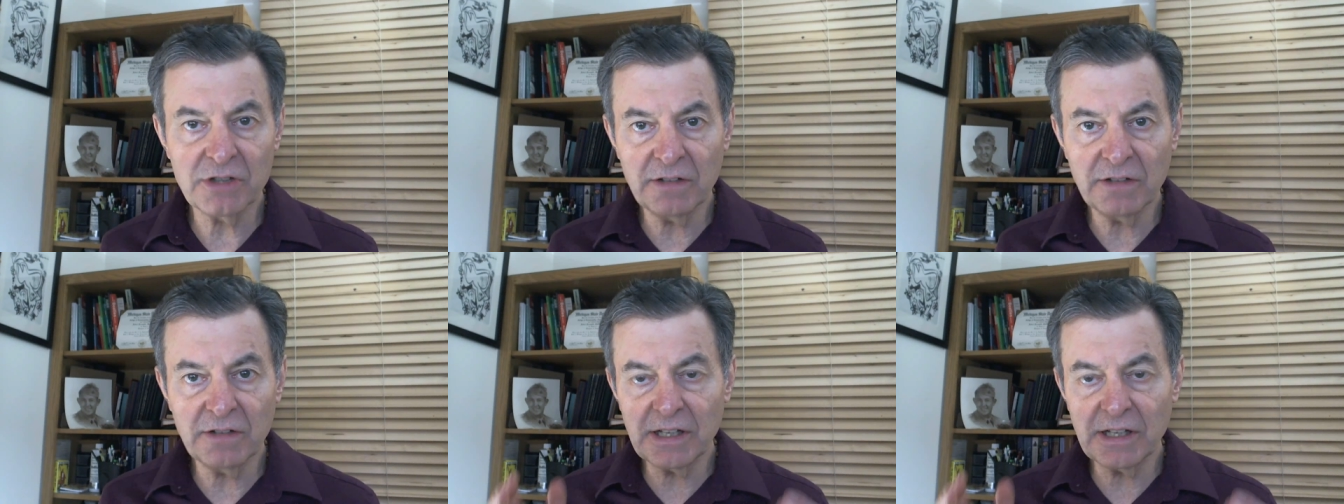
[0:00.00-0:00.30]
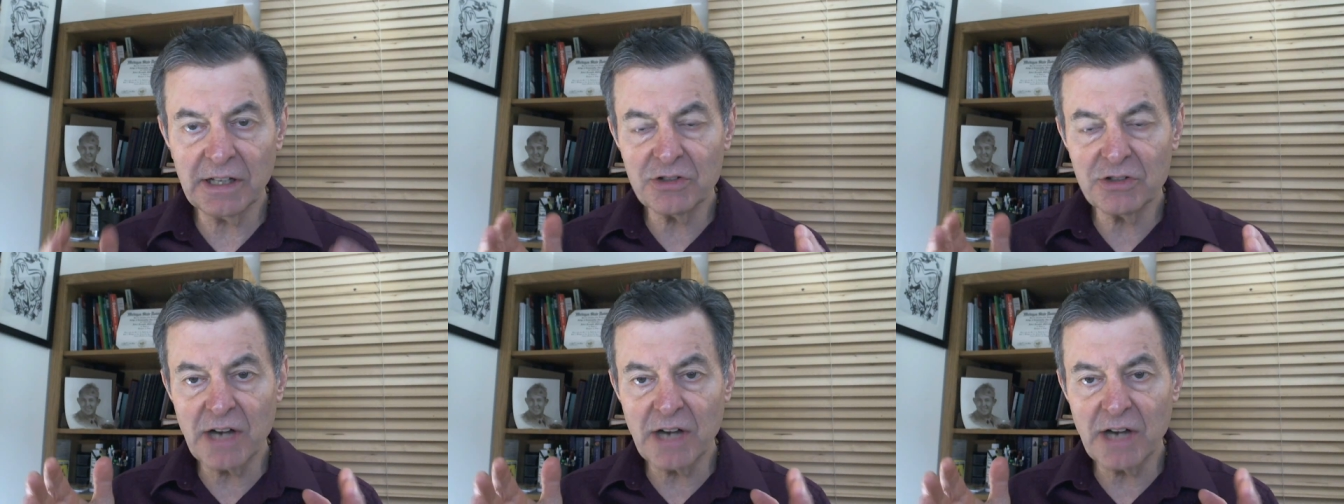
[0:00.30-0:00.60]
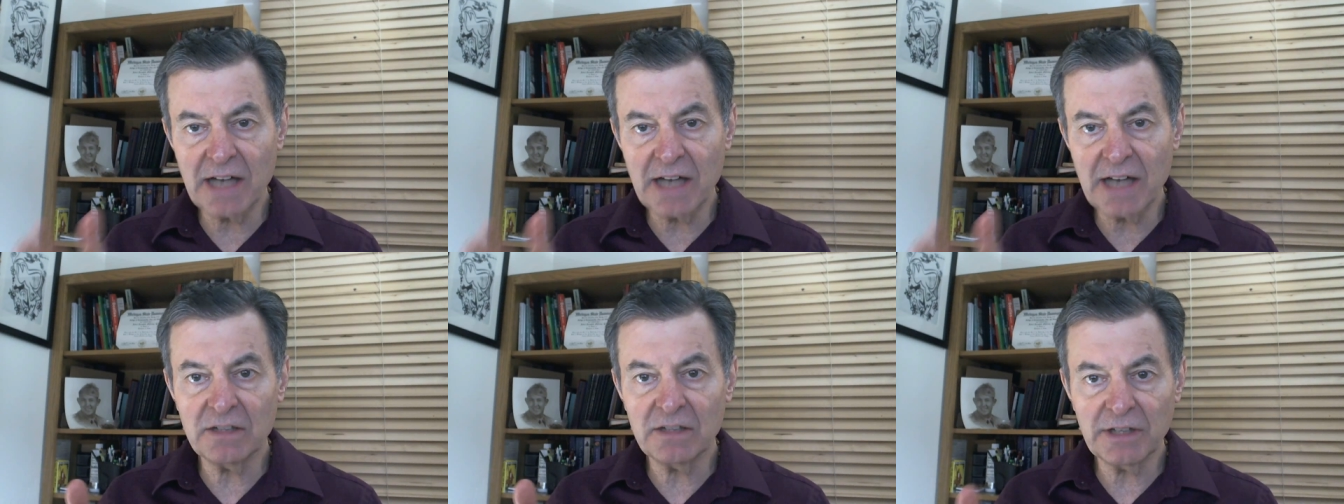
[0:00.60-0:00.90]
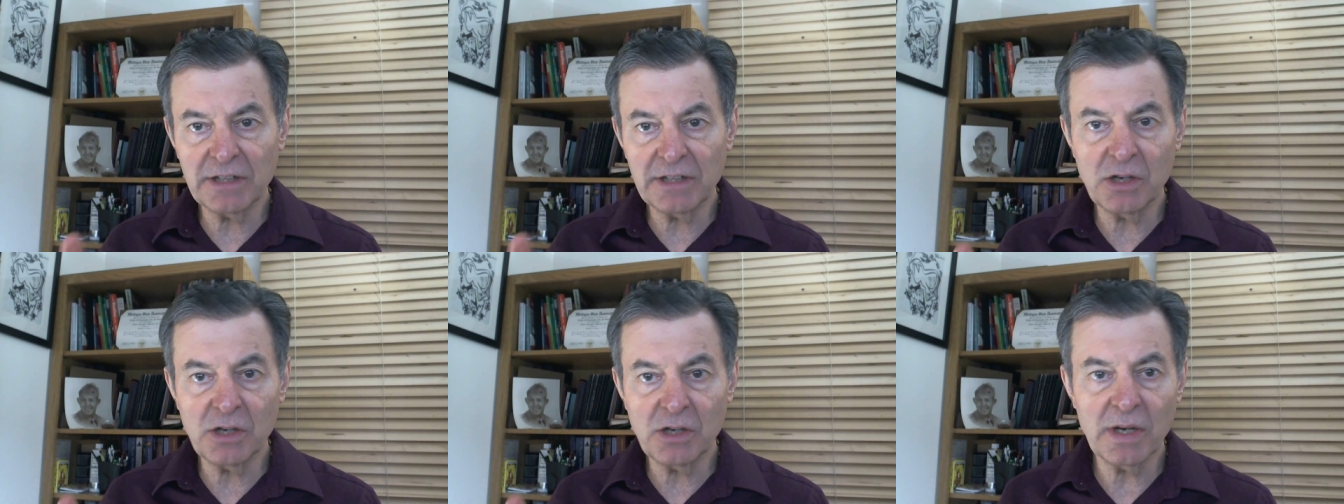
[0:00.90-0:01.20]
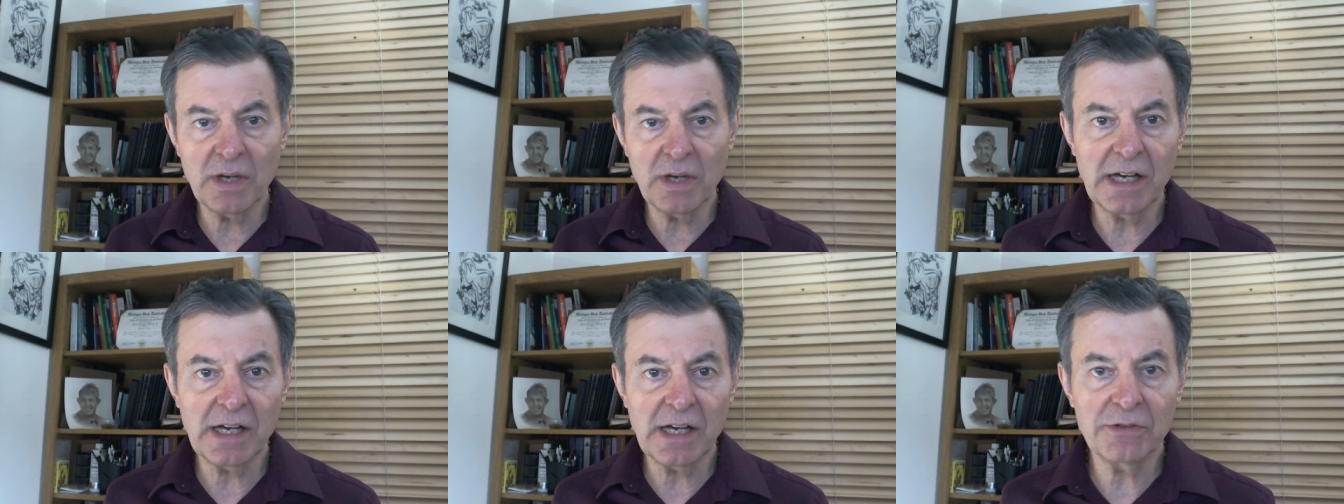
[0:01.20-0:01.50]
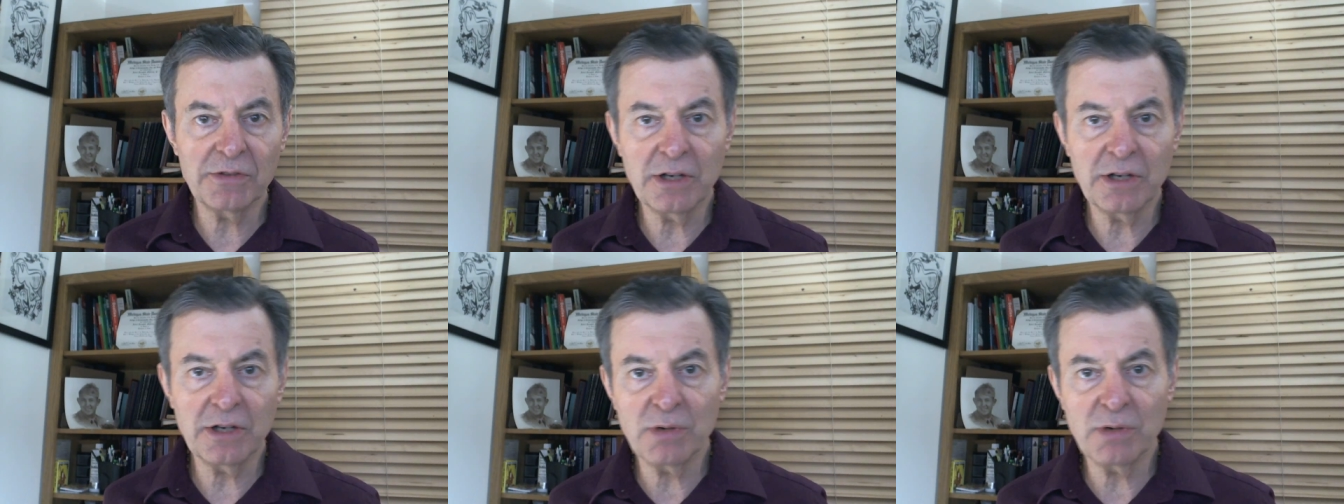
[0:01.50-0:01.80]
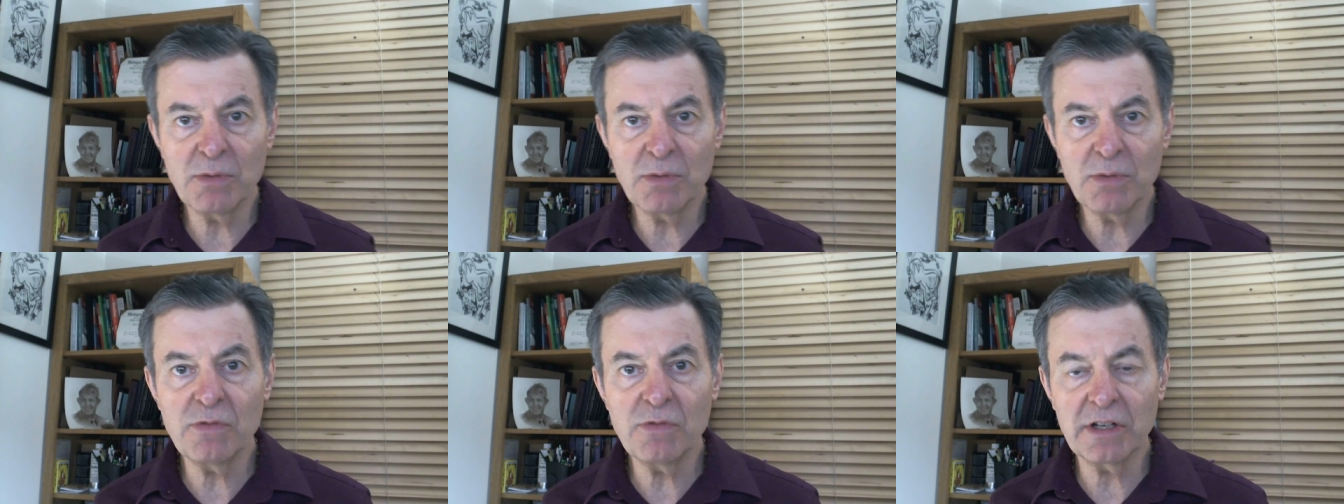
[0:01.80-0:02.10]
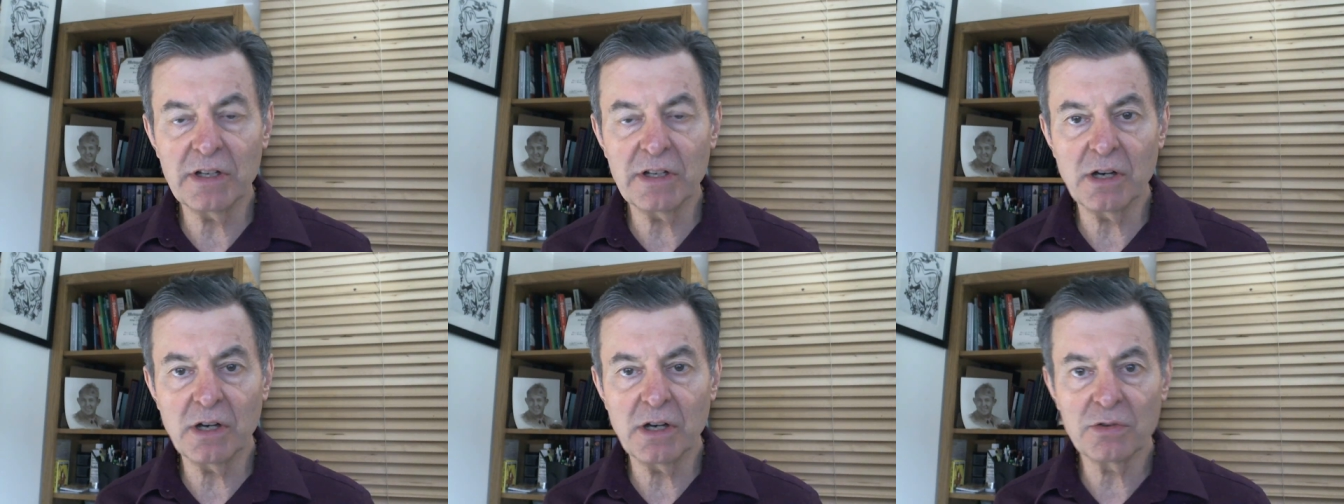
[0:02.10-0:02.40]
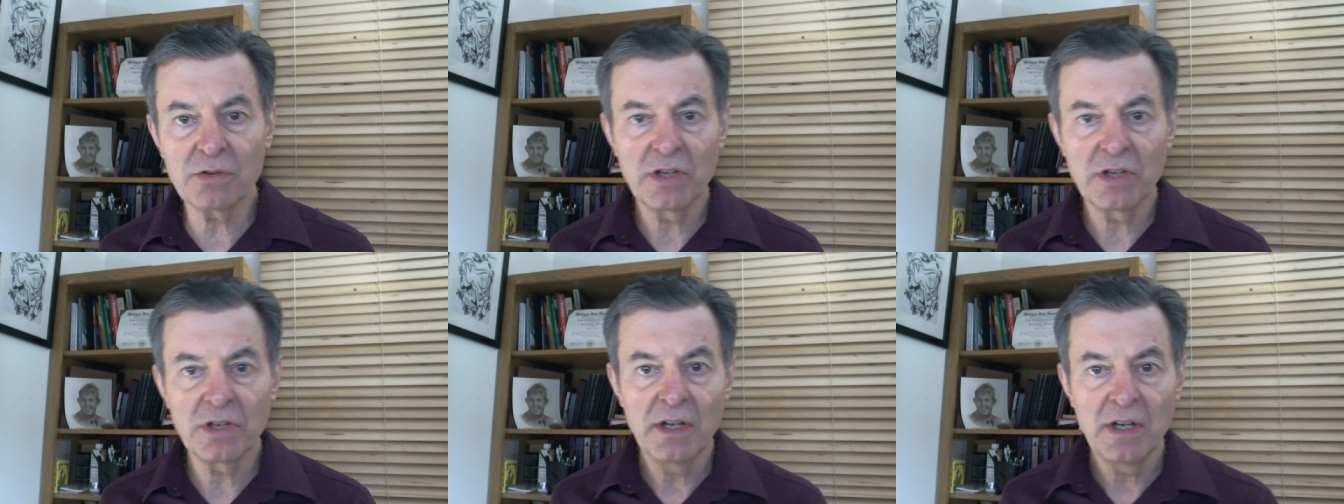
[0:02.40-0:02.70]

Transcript: and unless you're actively going out there and removing those,